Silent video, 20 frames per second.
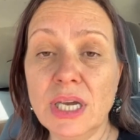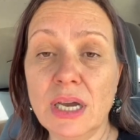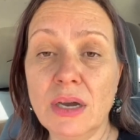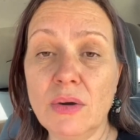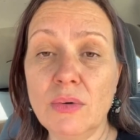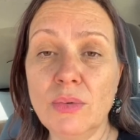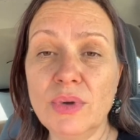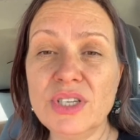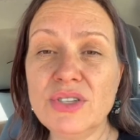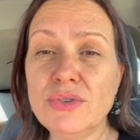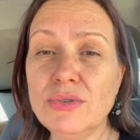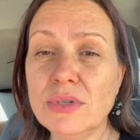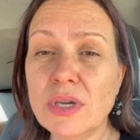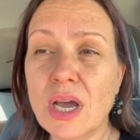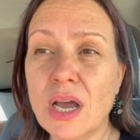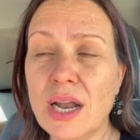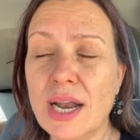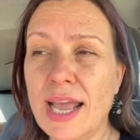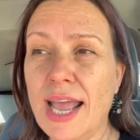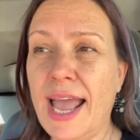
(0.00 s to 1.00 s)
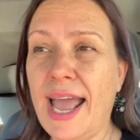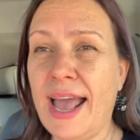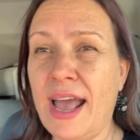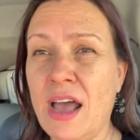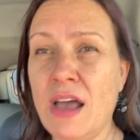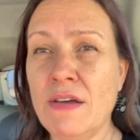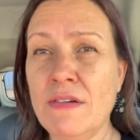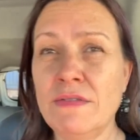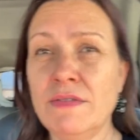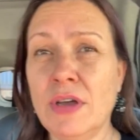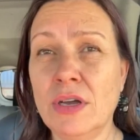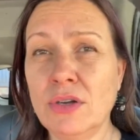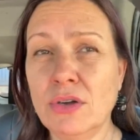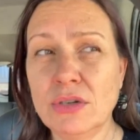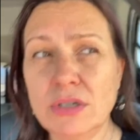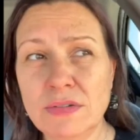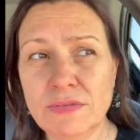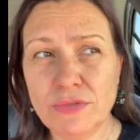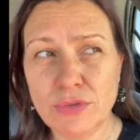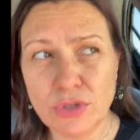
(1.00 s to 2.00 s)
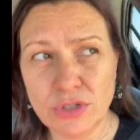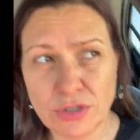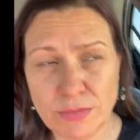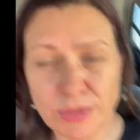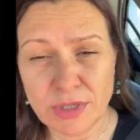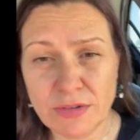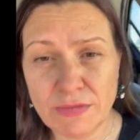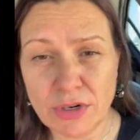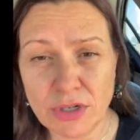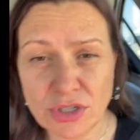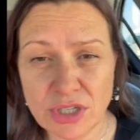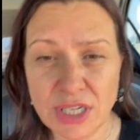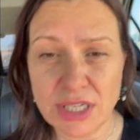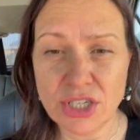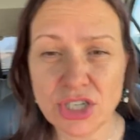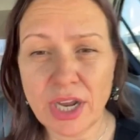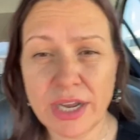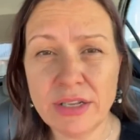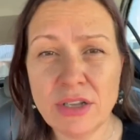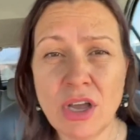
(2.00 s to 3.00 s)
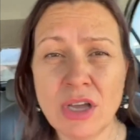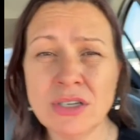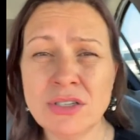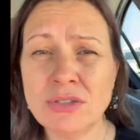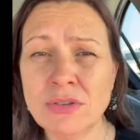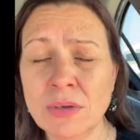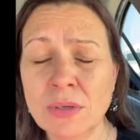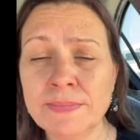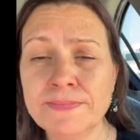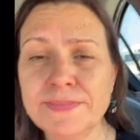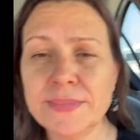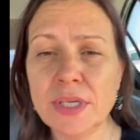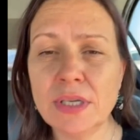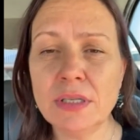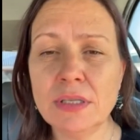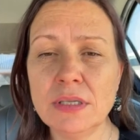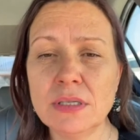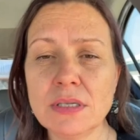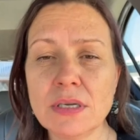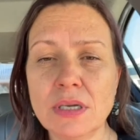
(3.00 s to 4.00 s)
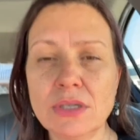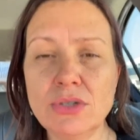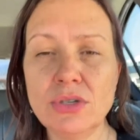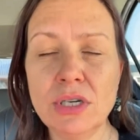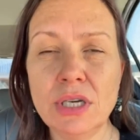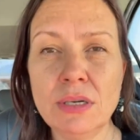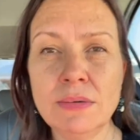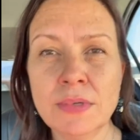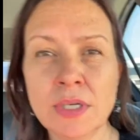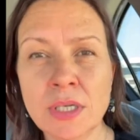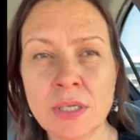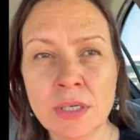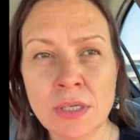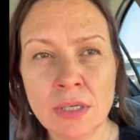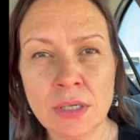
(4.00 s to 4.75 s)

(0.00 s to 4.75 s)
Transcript: Now, we do not have a good enforcement of our sunshine laws in this country,